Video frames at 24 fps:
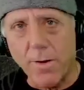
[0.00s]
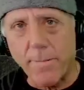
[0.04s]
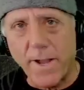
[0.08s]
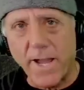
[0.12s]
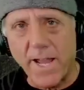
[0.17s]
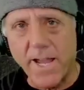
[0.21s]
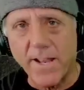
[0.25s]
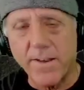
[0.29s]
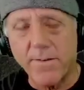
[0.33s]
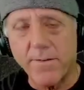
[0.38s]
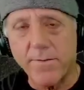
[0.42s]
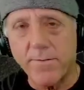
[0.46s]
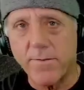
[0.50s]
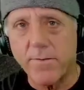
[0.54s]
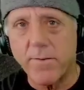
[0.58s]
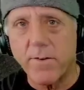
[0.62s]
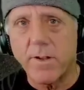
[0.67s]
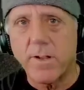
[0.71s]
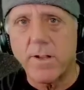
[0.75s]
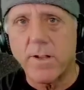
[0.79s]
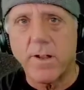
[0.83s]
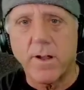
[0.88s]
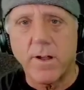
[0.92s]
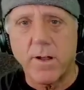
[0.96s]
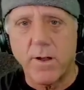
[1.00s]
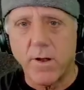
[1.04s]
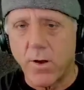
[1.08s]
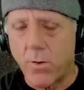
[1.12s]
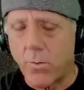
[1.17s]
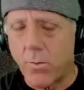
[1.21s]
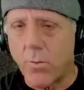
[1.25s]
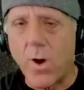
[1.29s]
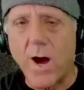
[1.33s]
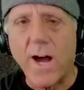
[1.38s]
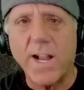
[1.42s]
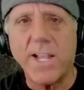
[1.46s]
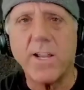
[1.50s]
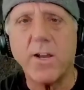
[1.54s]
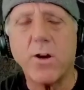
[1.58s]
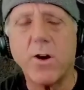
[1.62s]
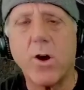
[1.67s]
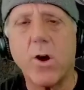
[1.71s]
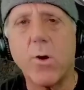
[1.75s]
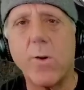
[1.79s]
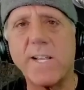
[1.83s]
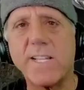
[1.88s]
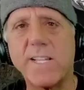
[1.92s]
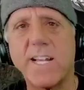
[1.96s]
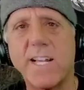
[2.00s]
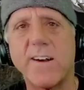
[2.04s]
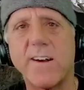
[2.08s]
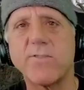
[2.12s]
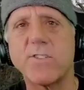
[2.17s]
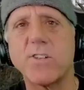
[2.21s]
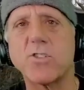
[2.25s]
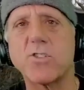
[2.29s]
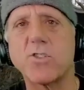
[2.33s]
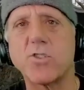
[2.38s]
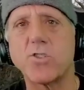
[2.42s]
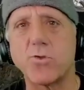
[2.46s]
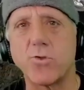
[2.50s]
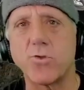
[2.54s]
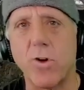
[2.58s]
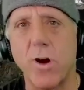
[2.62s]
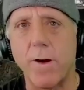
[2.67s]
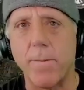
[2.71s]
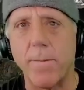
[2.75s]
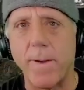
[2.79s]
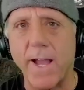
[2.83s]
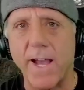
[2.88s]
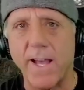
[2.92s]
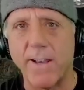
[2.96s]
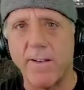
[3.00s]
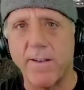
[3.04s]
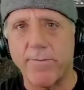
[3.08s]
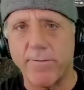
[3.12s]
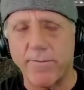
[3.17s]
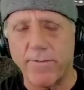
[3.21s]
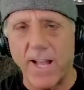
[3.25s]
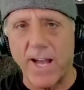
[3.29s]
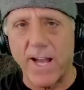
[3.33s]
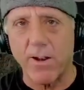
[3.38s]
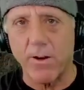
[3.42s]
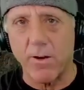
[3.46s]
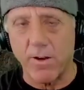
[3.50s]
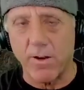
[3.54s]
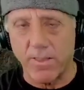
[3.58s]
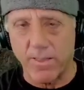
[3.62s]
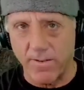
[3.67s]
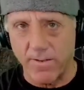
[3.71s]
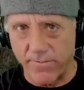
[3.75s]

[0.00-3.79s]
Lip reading: man. Why do you always have to straw man flat earth?